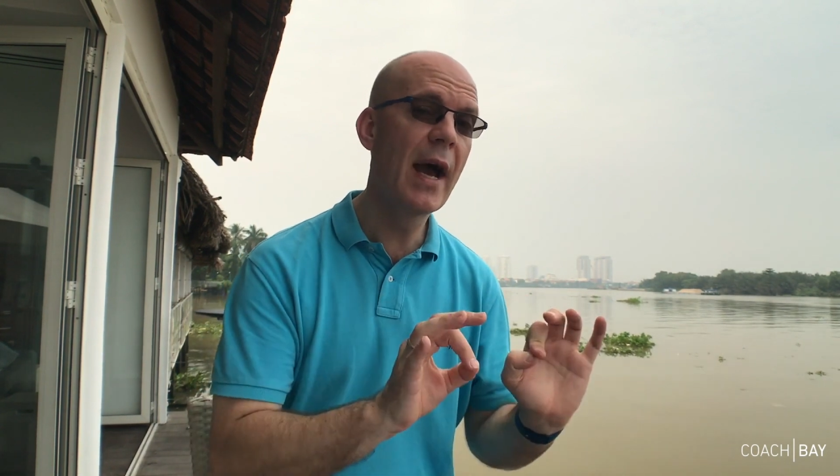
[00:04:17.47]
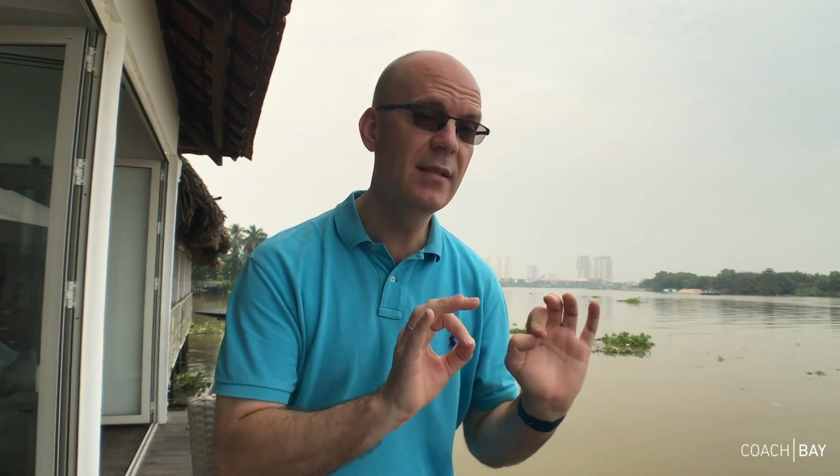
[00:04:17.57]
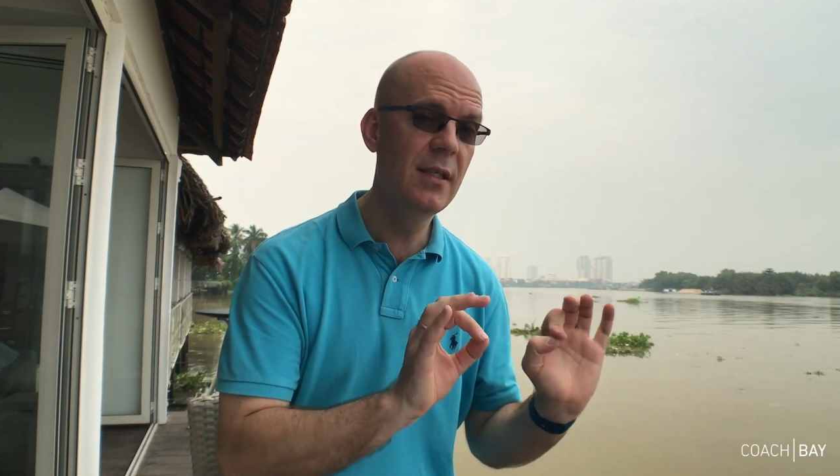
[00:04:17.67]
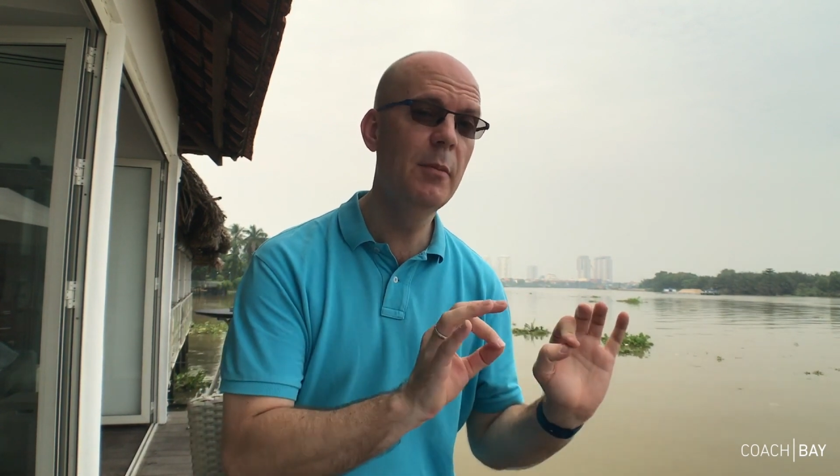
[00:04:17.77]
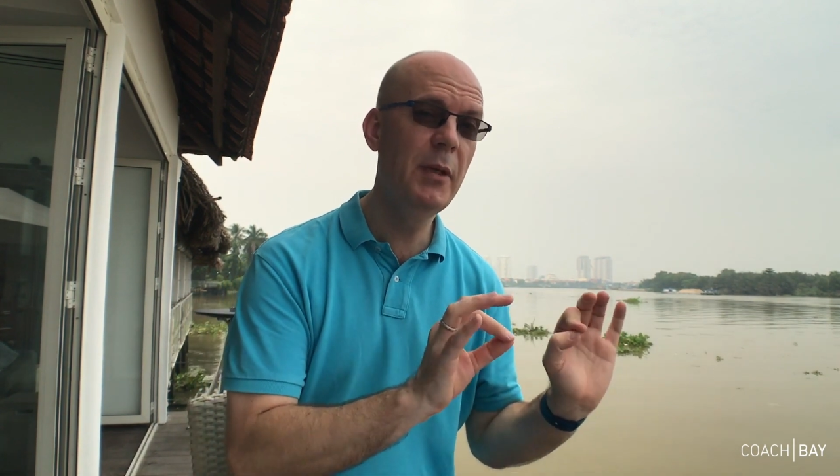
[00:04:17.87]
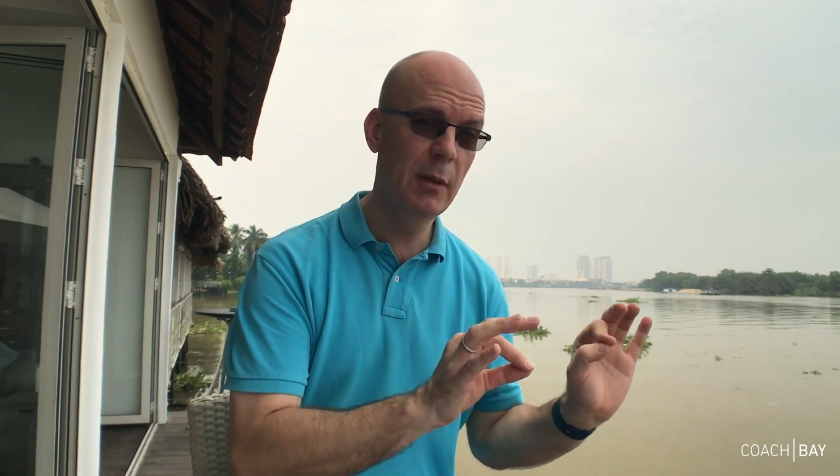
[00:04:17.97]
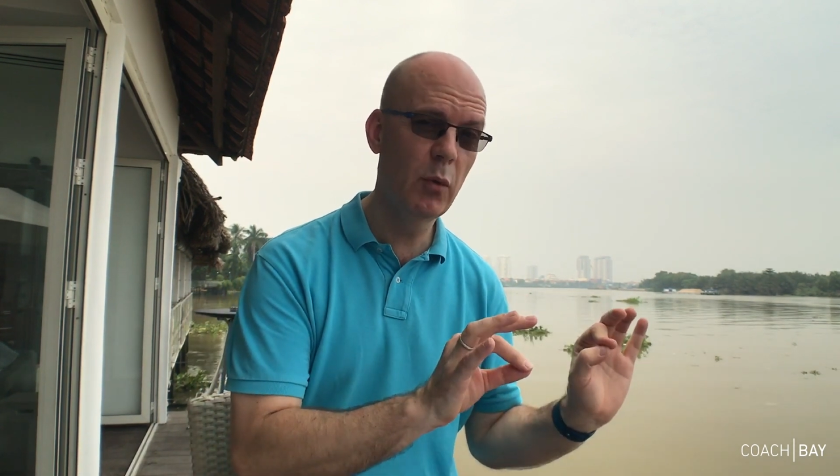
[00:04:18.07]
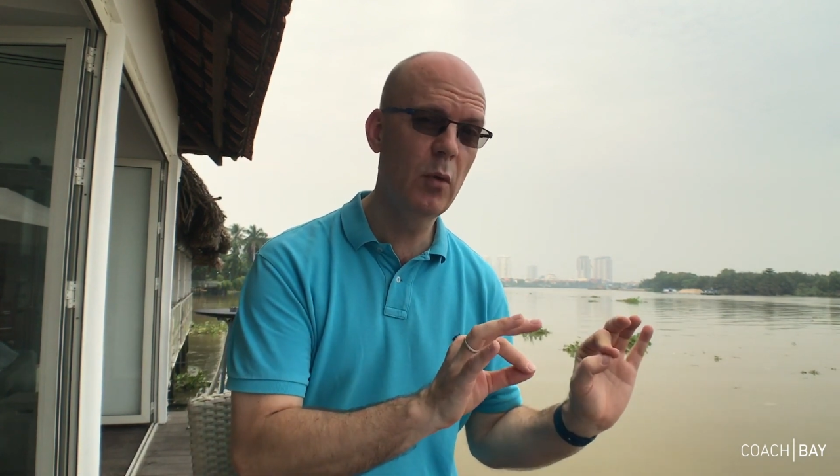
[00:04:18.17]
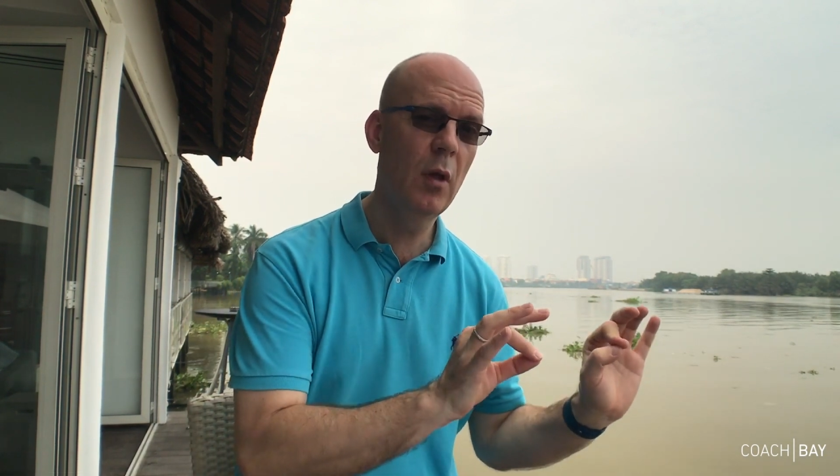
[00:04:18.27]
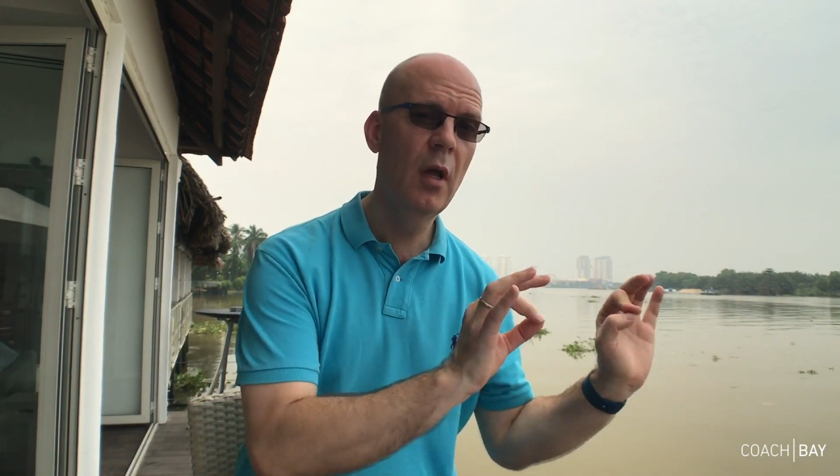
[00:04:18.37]
IT
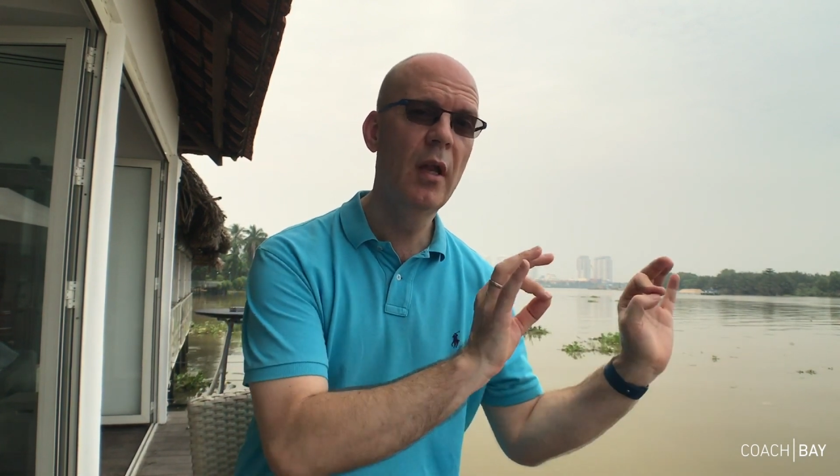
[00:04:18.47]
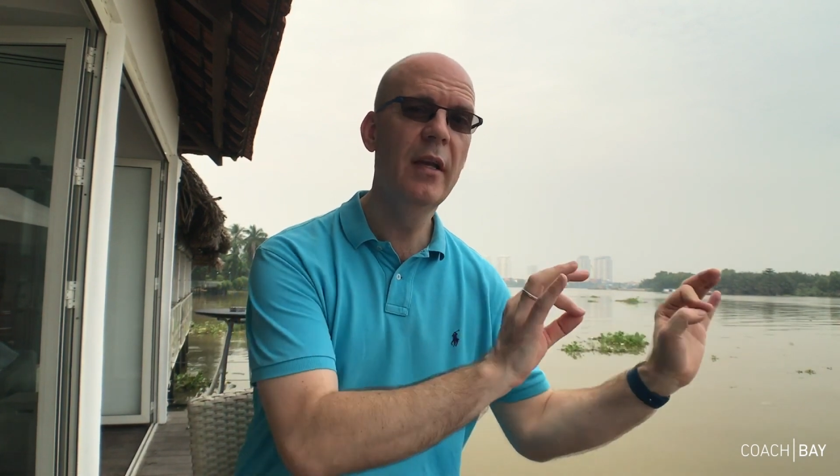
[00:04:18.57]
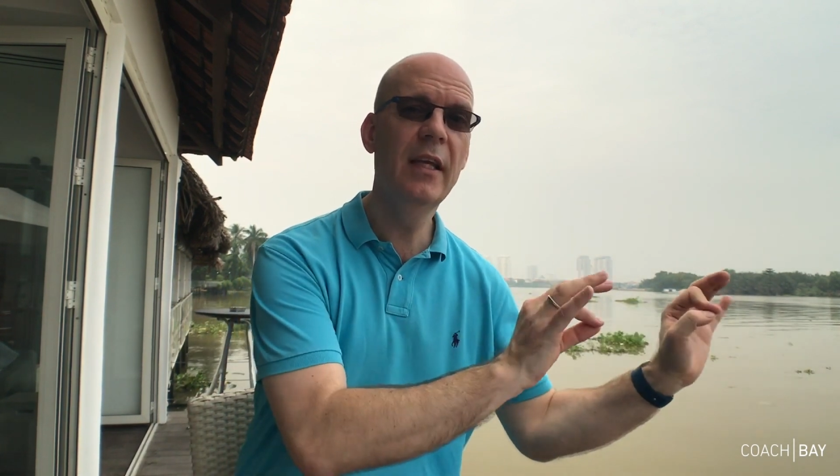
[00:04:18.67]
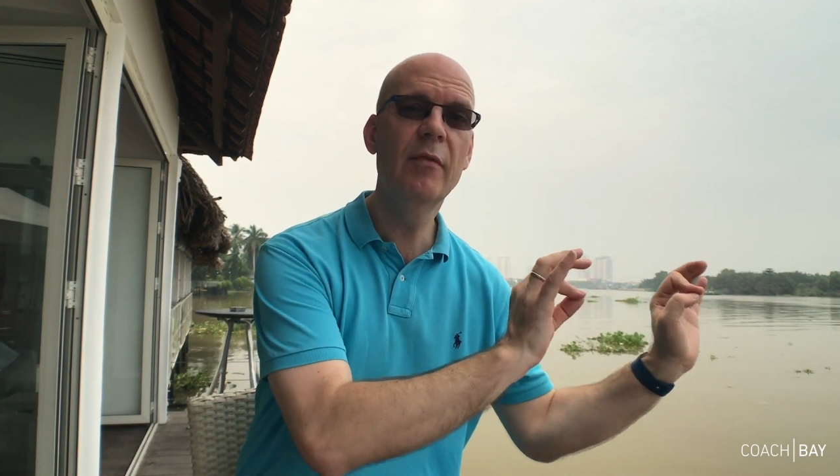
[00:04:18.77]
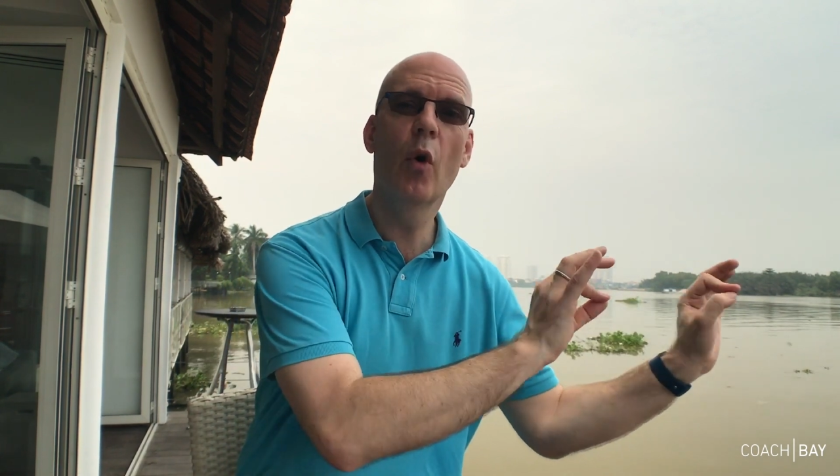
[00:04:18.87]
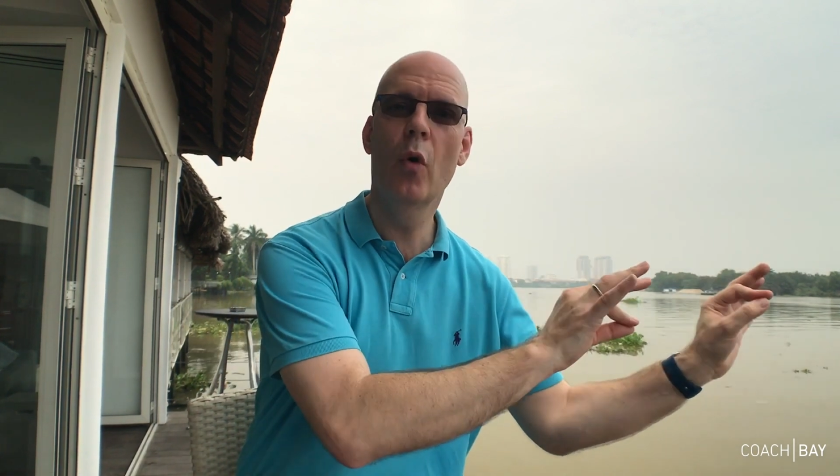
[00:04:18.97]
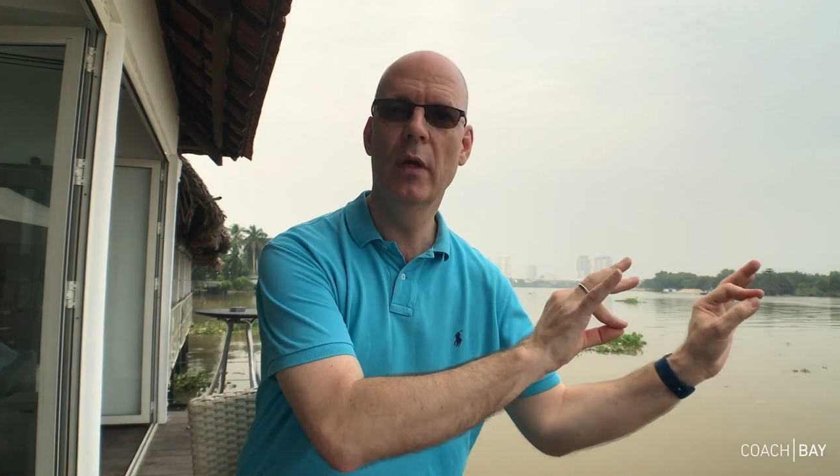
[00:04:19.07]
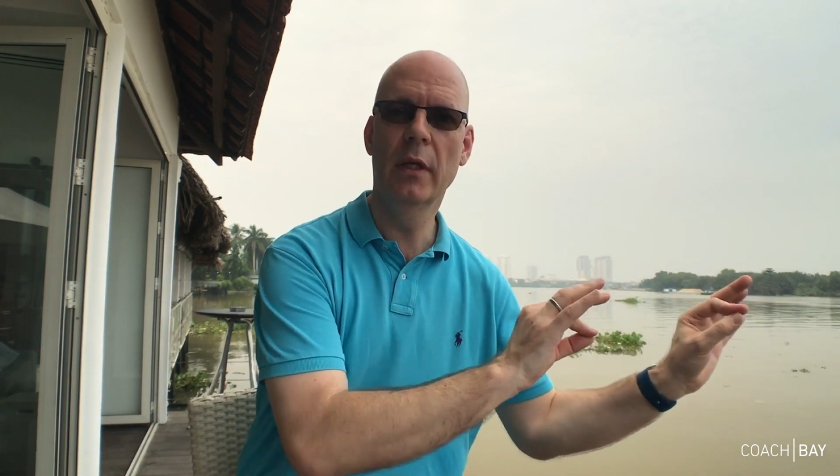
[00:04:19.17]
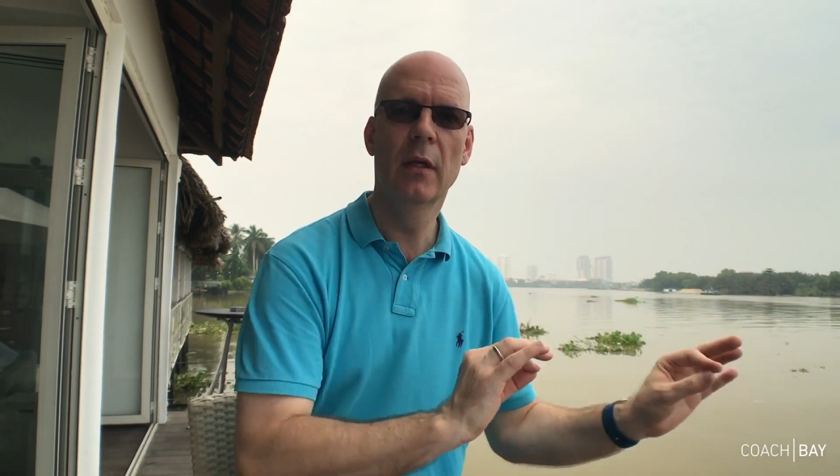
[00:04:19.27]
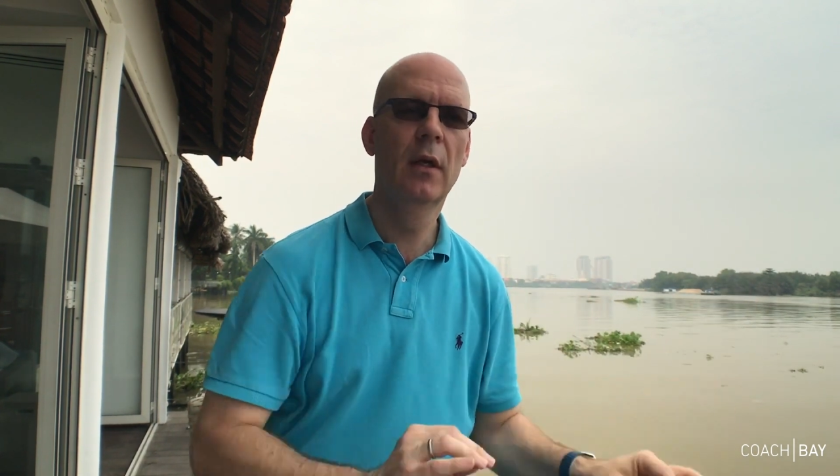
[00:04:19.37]
people leave early.